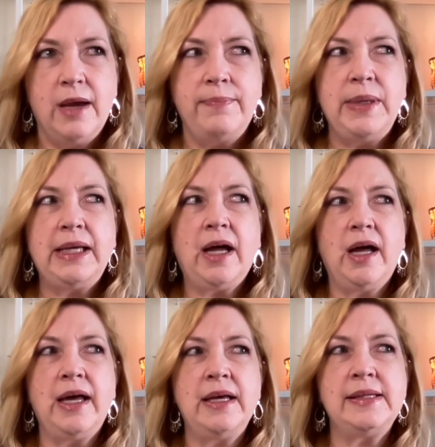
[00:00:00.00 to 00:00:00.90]

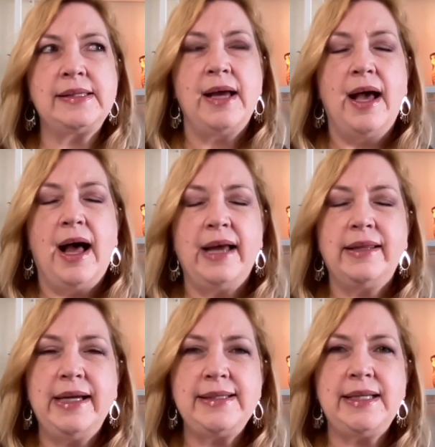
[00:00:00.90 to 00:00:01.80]
because I
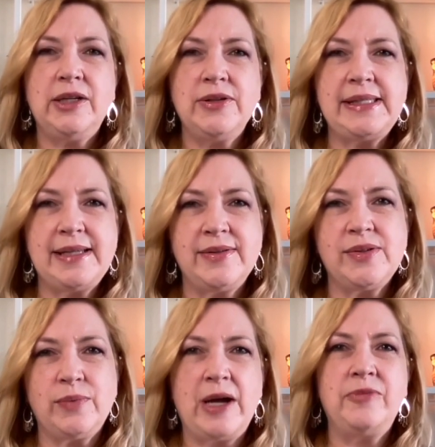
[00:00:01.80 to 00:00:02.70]
like to hear the sounds
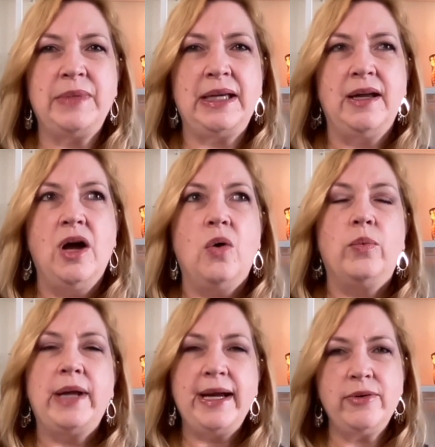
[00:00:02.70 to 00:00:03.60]
around me.
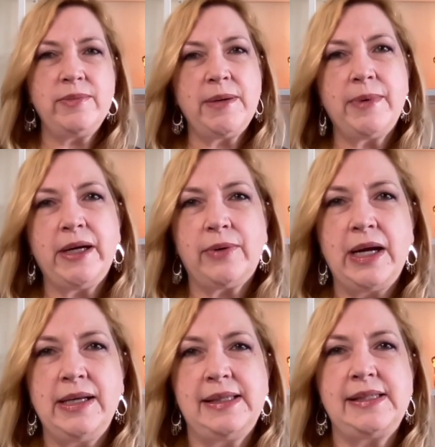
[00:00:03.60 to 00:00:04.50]
When I go on my bike
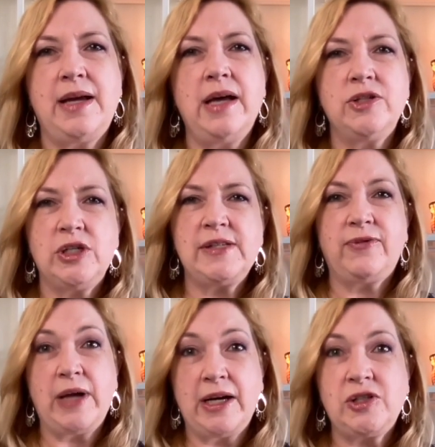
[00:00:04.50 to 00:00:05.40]
ride, it's not just
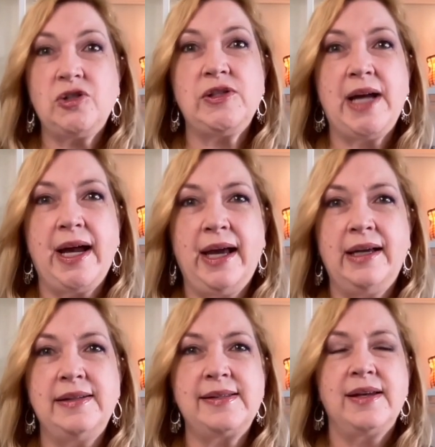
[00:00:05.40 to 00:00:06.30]
for
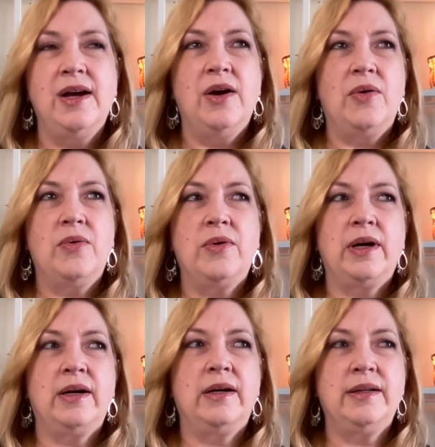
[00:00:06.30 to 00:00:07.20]
exercise
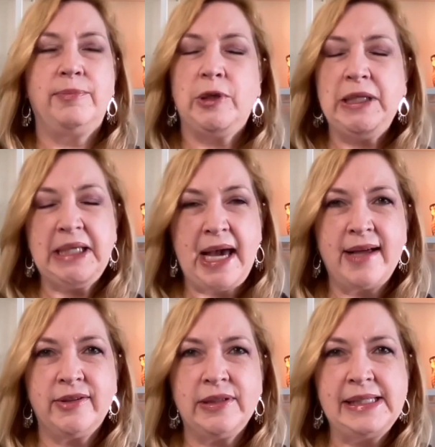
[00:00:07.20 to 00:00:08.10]
or burning
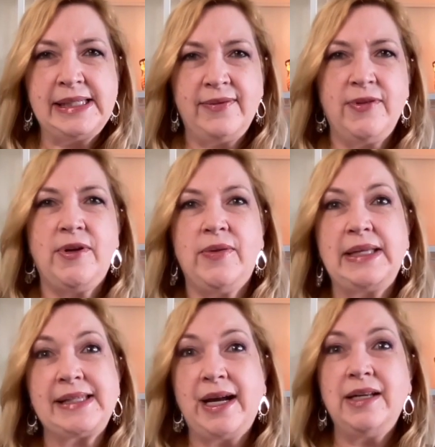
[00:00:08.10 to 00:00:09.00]
calories, even though
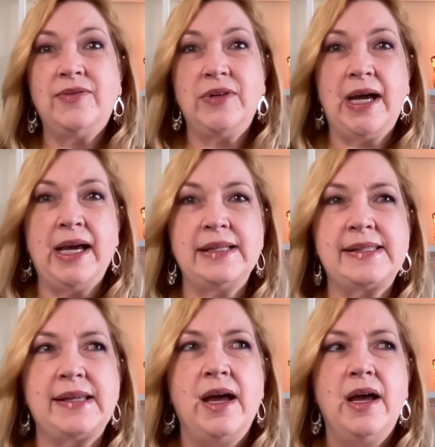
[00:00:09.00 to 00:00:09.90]
that's kind of
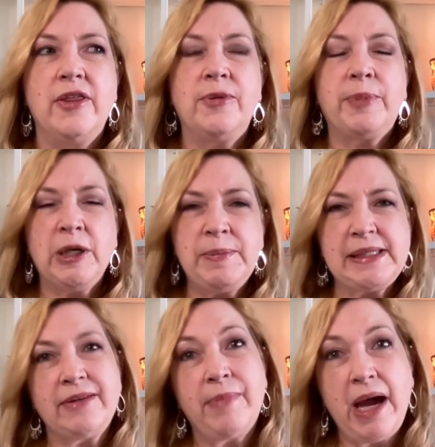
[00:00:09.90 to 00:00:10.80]
nice. The purpose
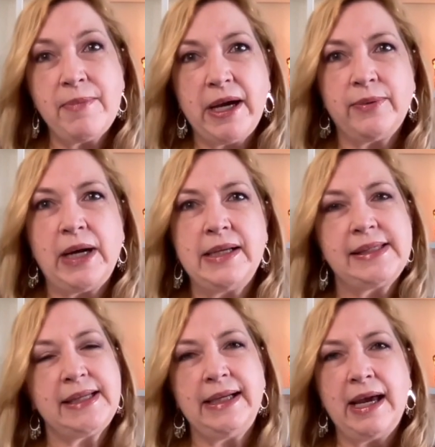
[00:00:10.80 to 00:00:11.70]
of my bike ride is
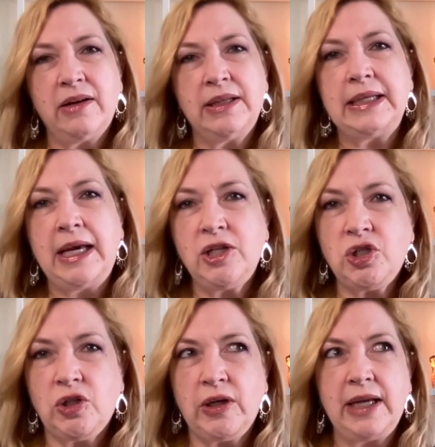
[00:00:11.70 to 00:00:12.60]
to get out in
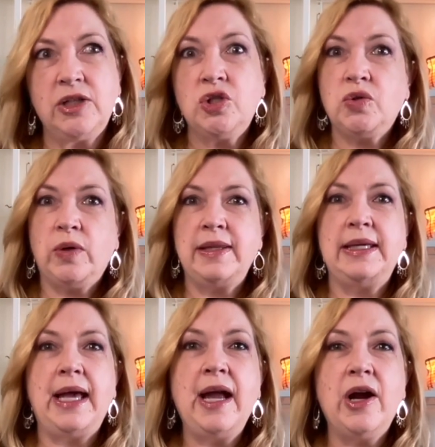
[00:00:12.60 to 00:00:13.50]
nature and enjoy
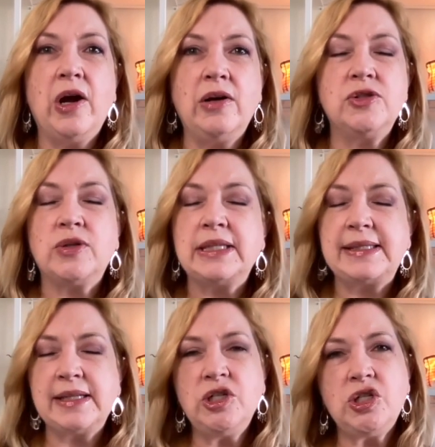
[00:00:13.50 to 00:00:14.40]
the air, enjoy the
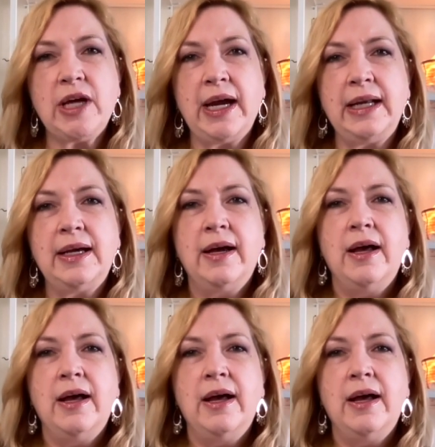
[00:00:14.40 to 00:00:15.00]
sunshine.